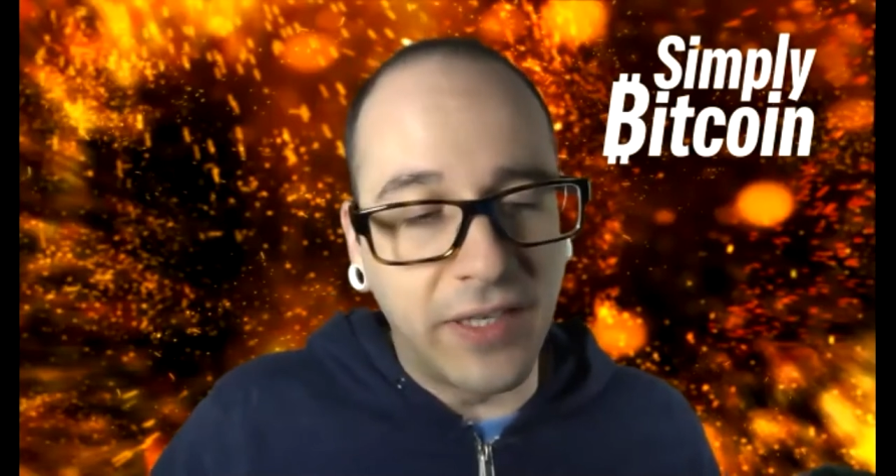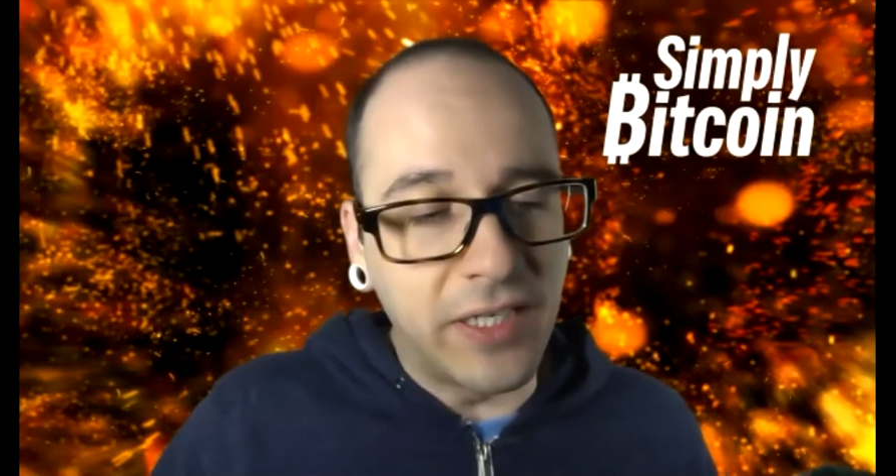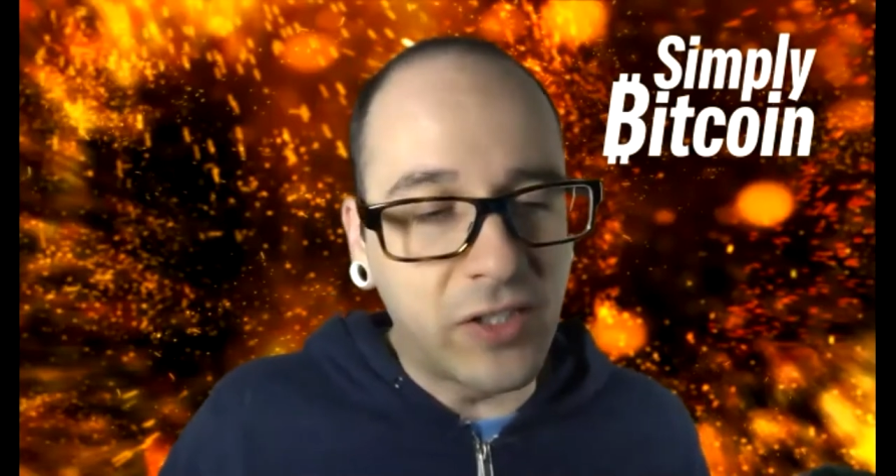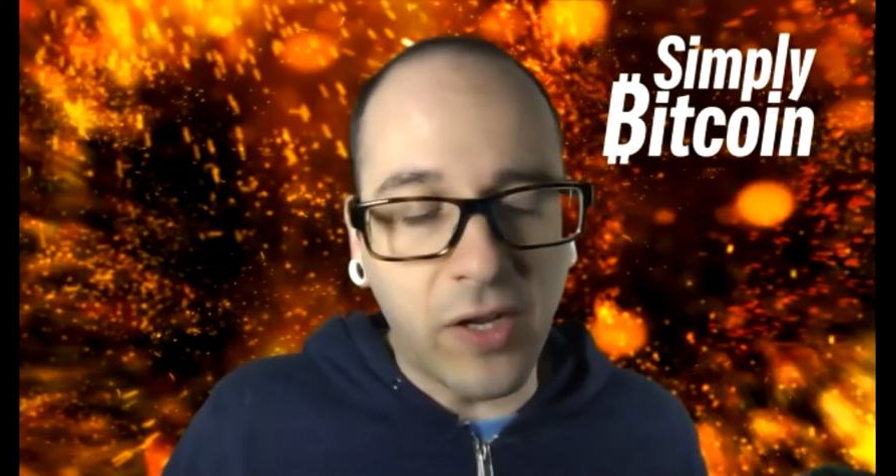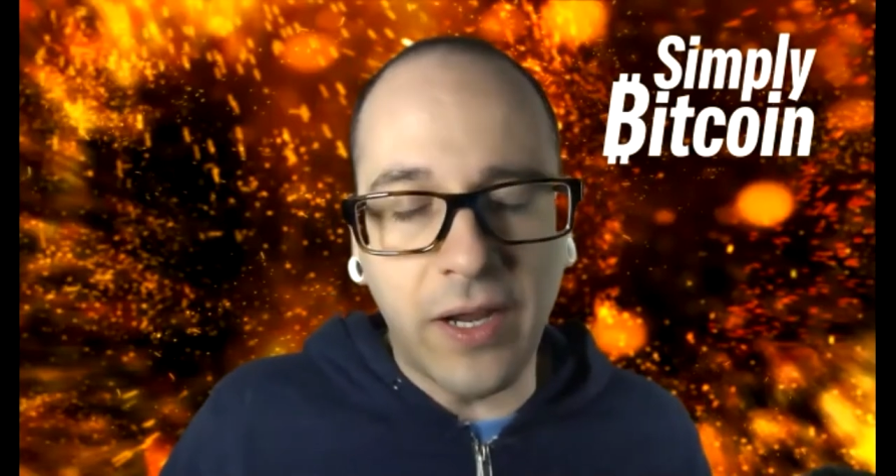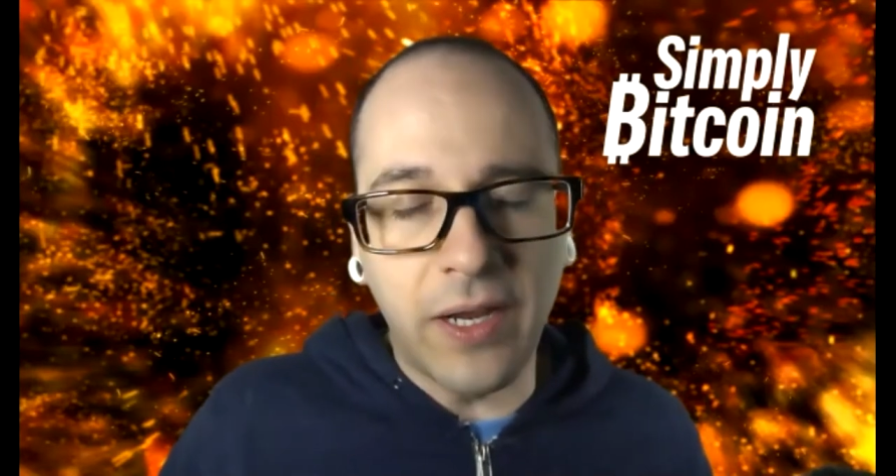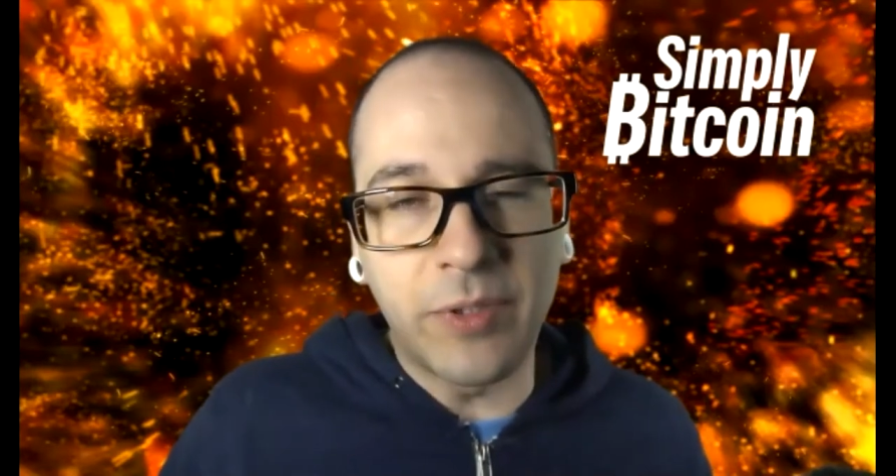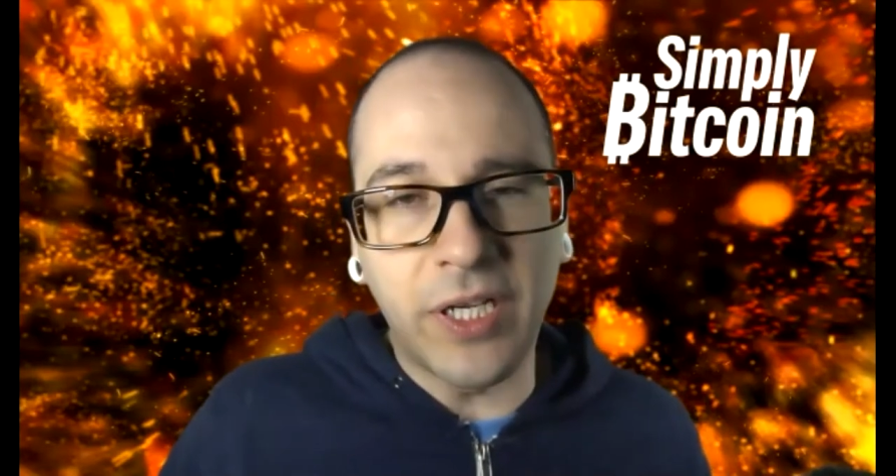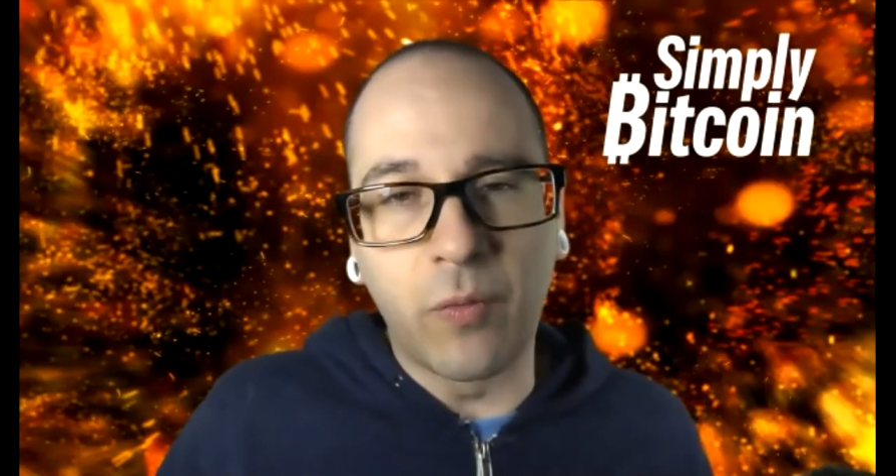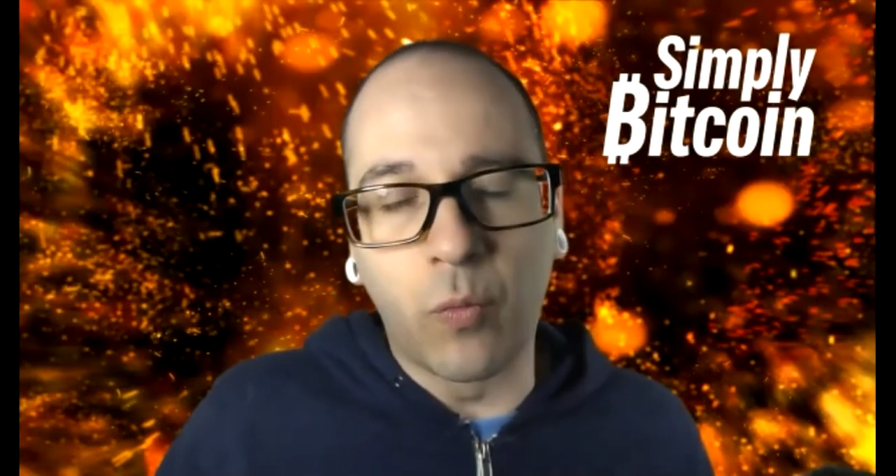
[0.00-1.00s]
these times
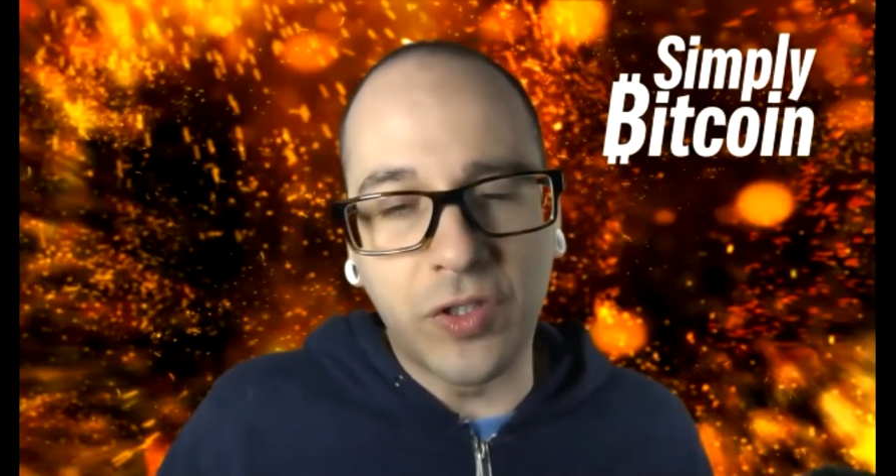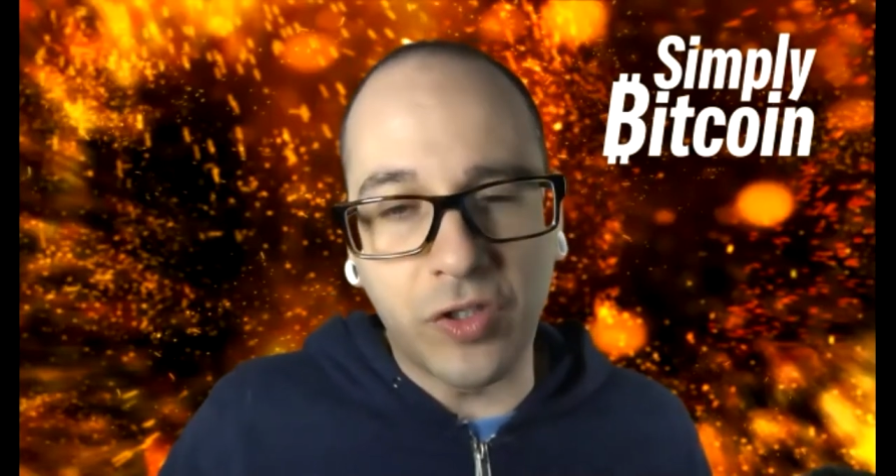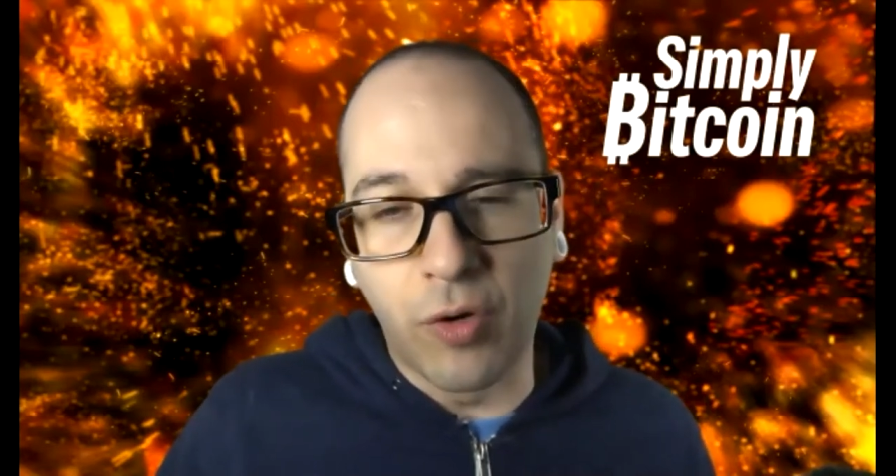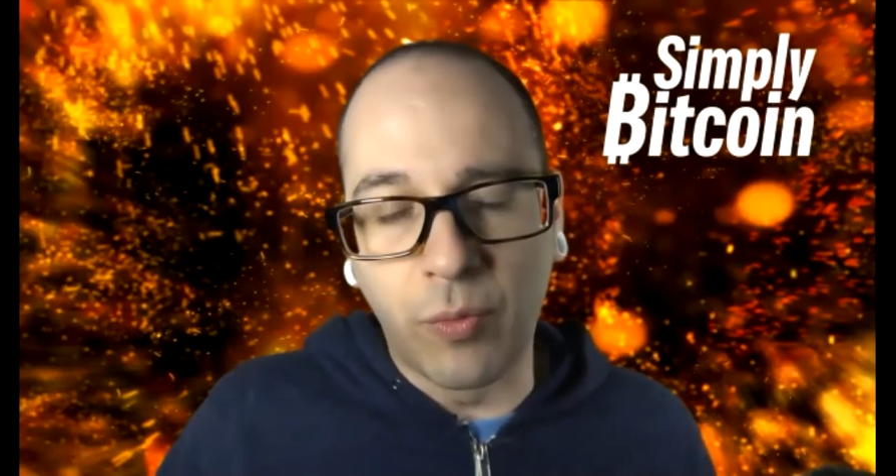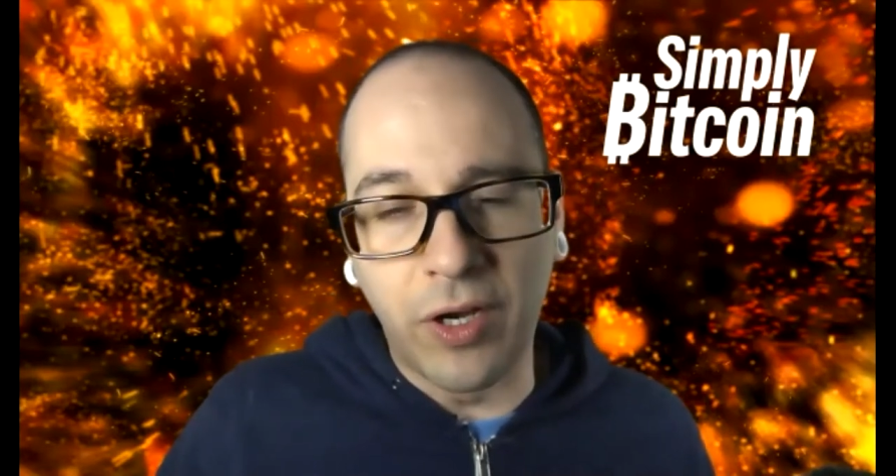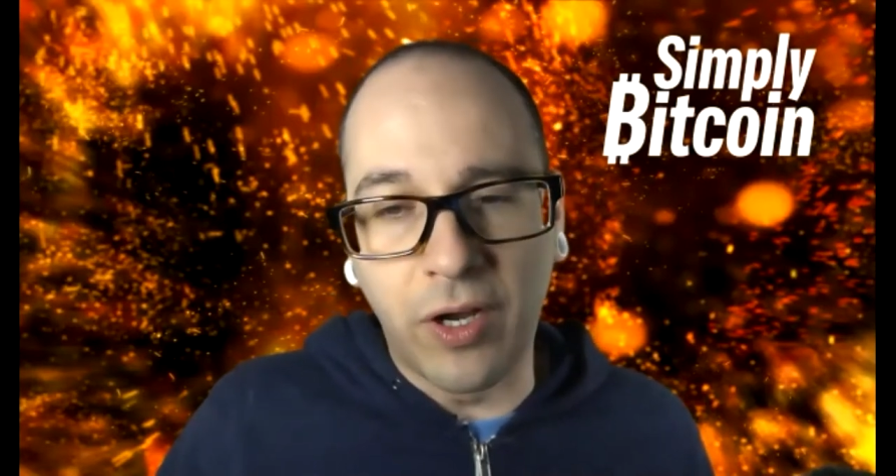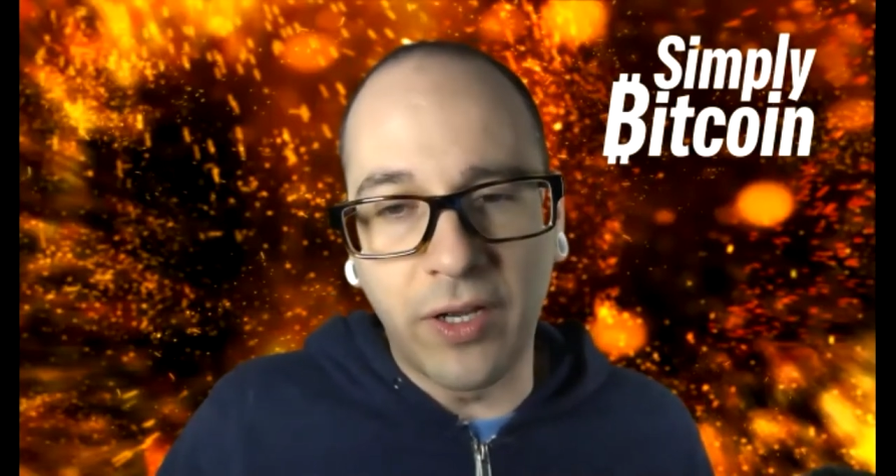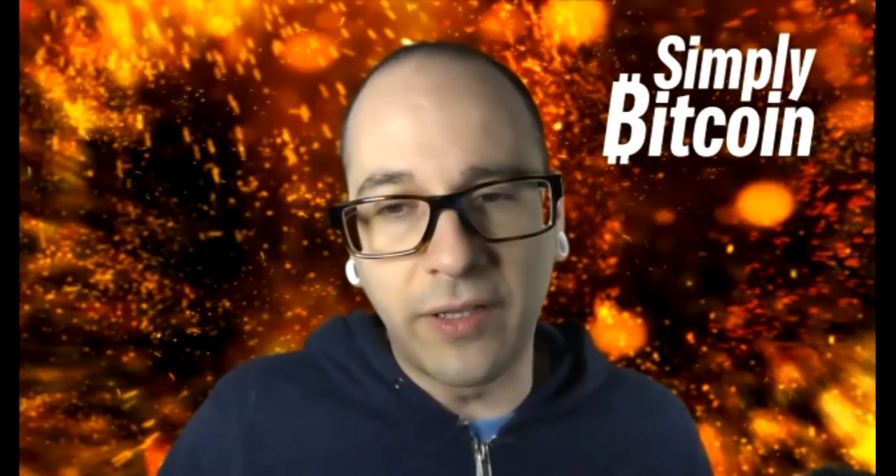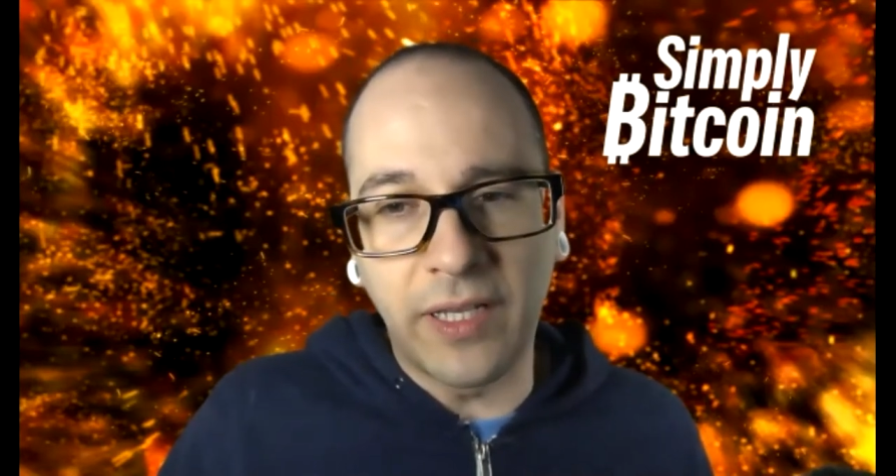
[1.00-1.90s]
and what's going on,